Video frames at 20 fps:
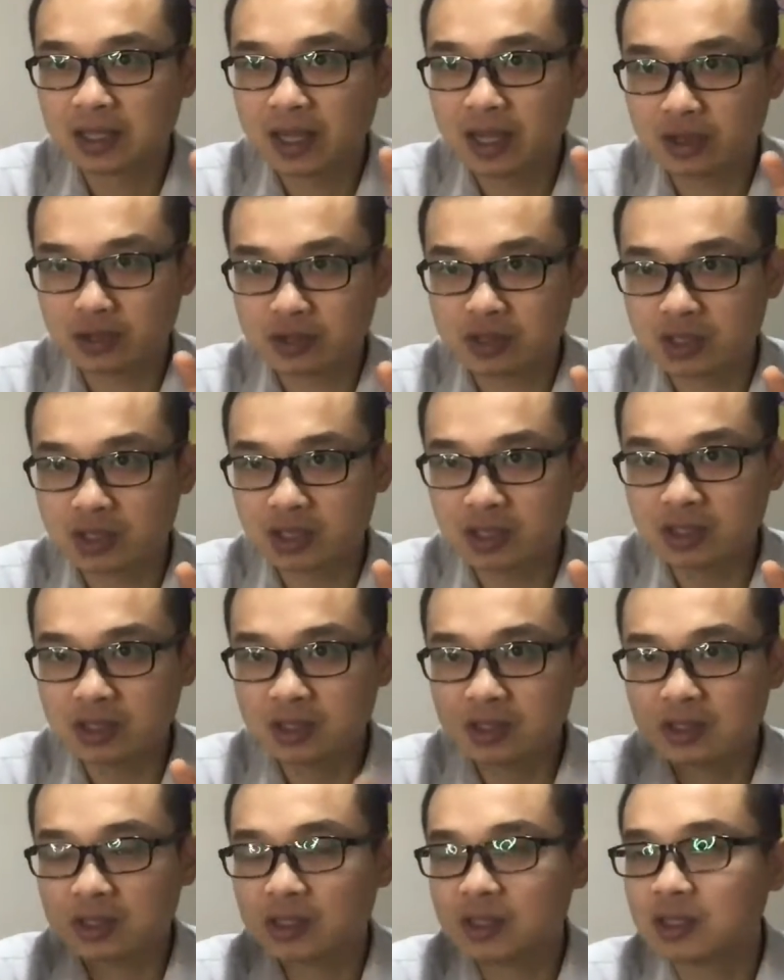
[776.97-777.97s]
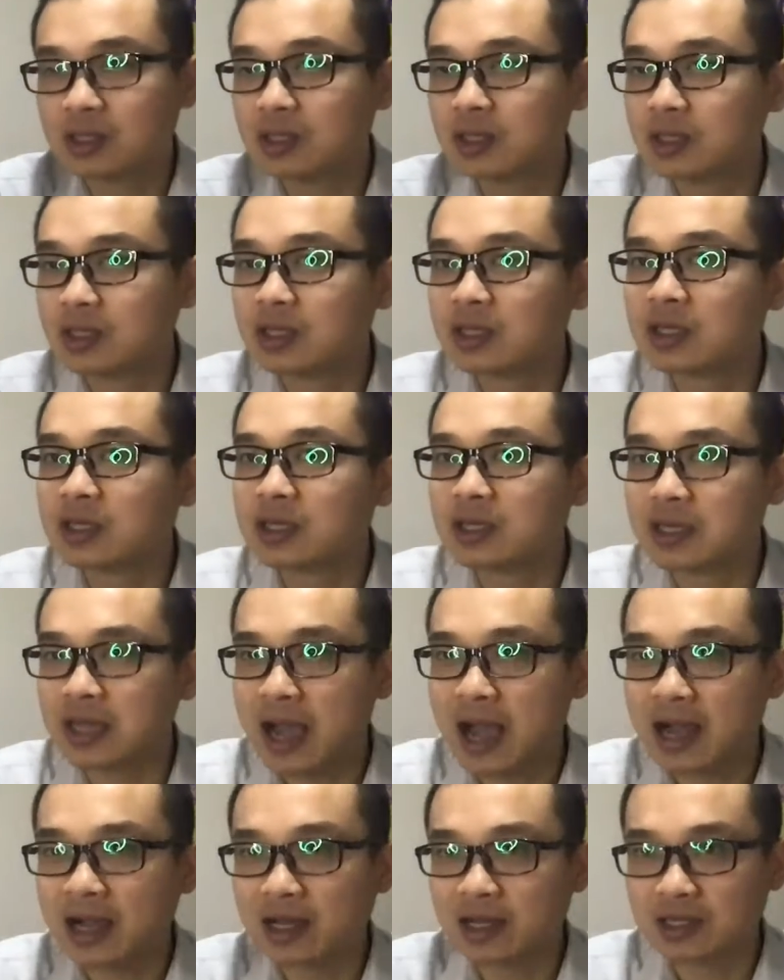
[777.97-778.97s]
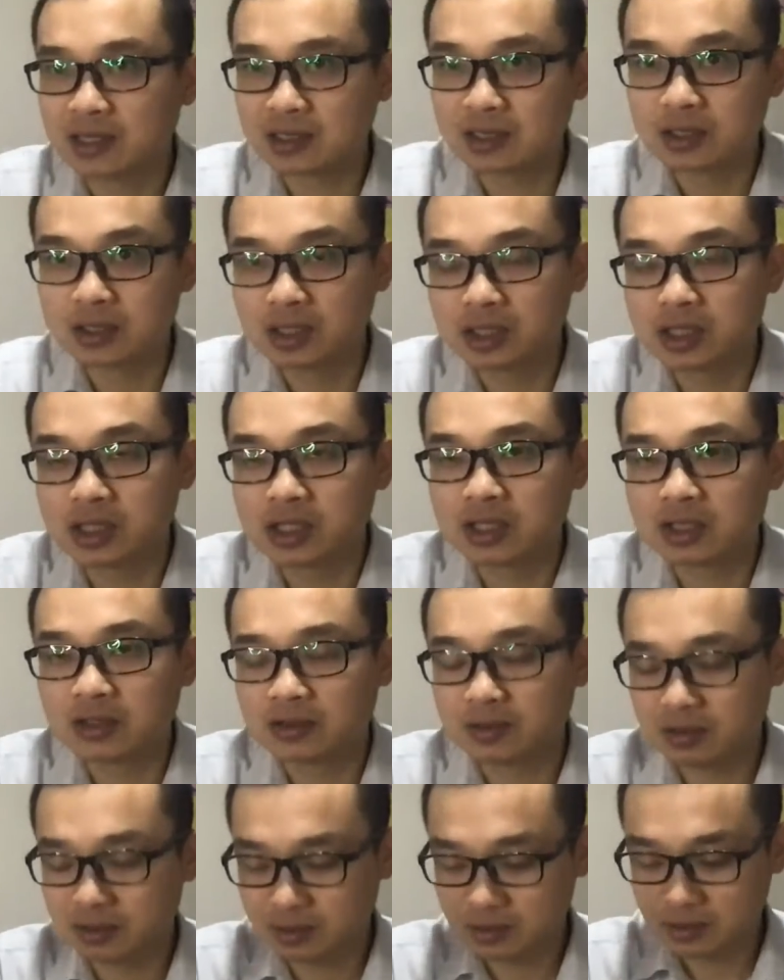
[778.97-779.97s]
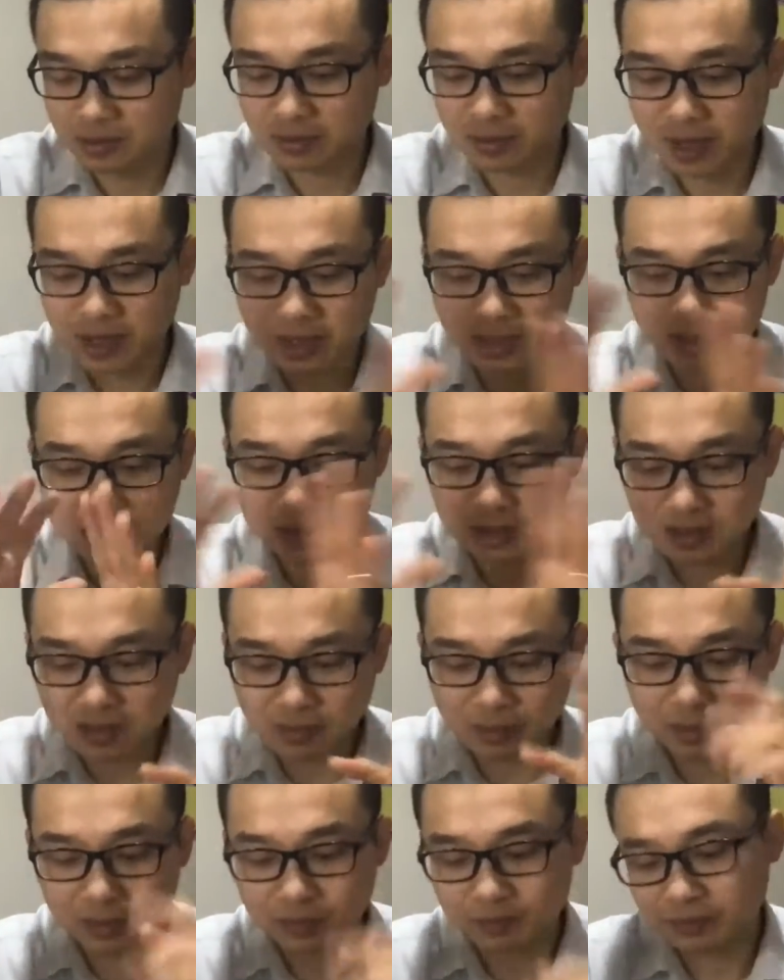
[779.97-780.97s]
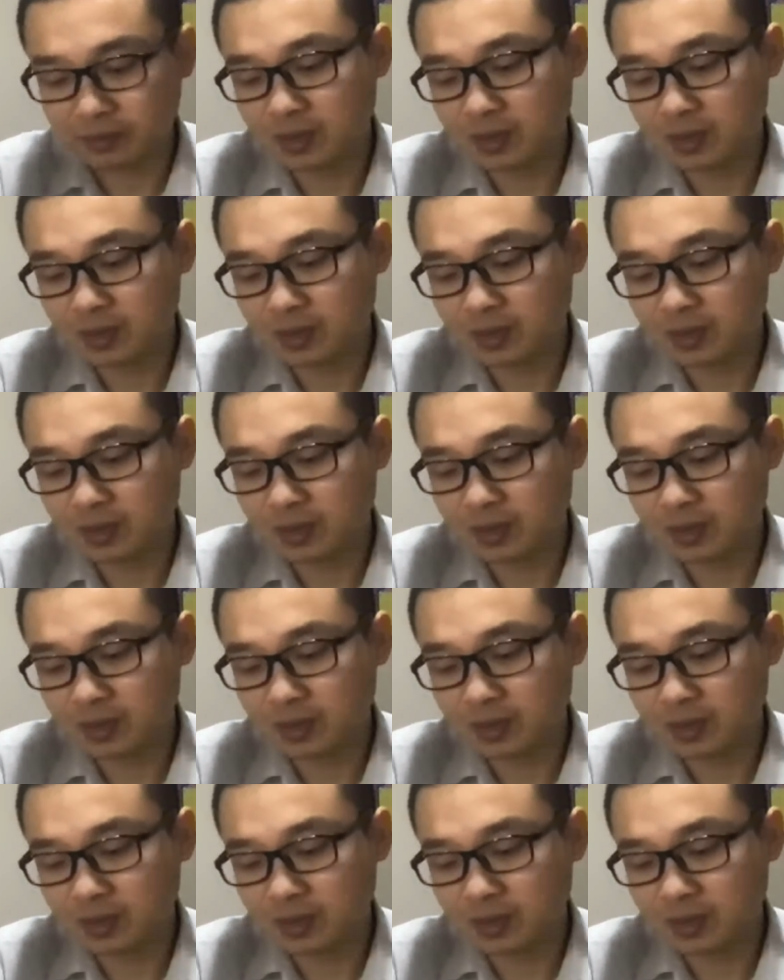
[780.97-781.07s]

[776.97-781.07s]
actually yin, yang is the qi. Okay, simple.